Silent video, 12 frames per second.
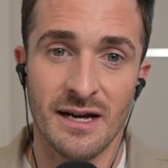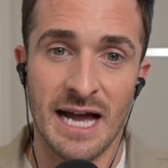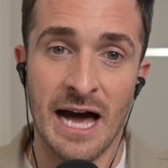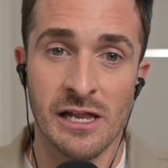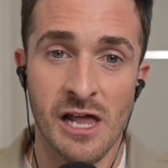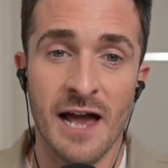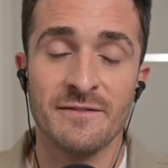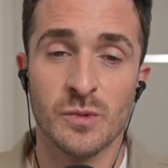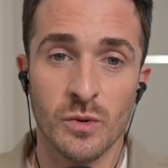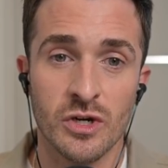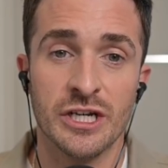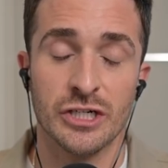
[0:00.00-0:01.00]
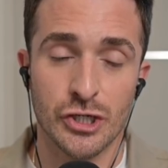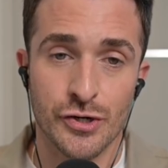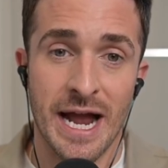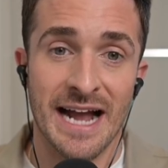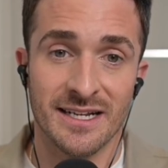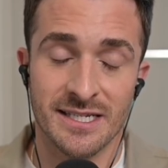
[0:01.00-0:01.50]
Our lives will
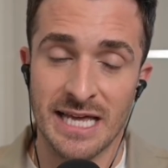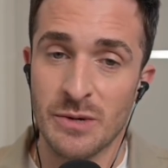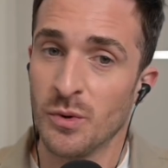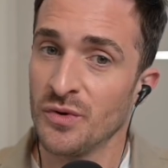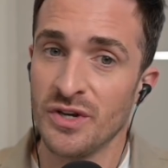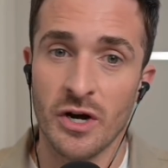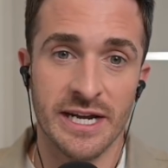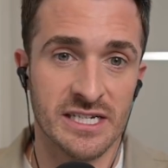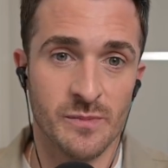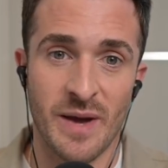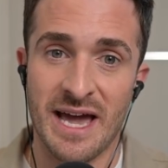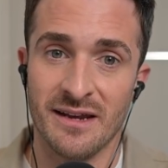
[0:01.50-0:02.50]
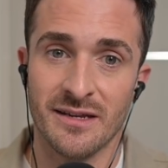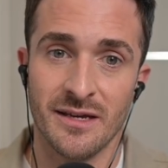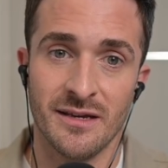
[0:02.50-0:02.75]
contract. They will not expand.